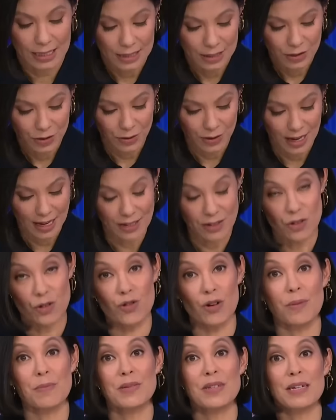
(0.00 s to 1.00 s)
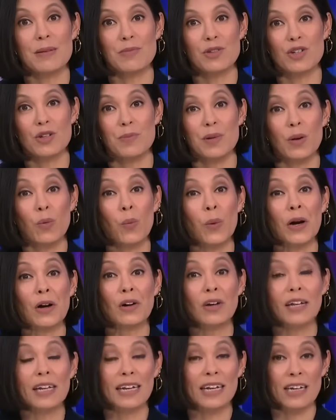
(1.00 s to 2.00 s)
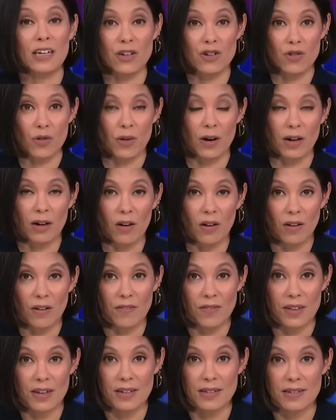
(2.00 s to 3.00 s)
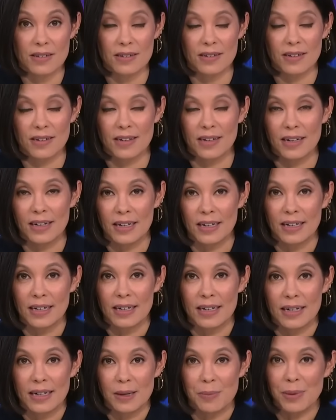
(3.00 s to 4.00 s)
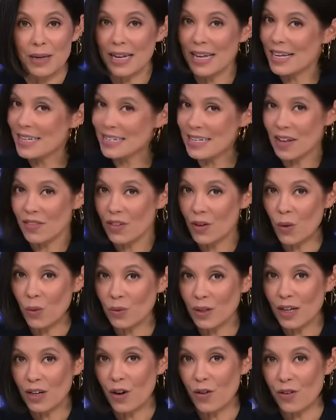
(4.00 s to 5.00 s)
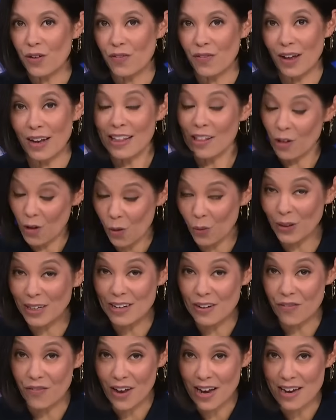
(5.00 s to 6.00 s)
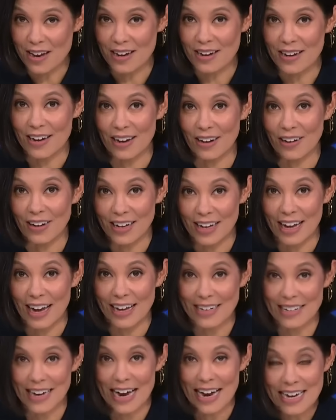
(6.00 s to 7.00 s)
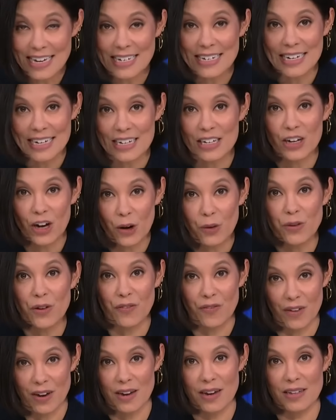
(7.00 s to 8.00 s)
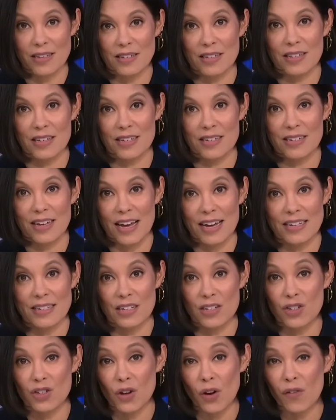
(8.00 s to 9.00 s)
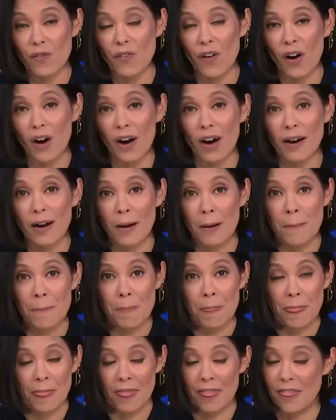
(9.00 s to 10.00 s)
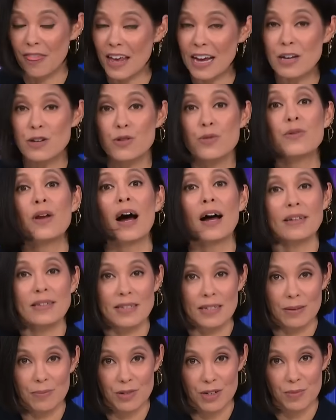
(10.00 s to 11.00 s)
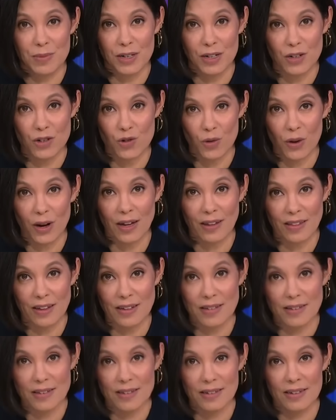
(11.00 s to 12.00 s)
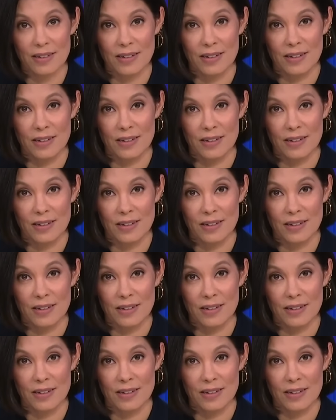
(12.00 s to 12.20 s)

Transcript: So, yes, Trump seems to be weirdly enjoying all of this. But he is not the only co-defendant, the only defendant here. He has 18 co-defendants in this case, and so far, they do not seem to be enjoying this.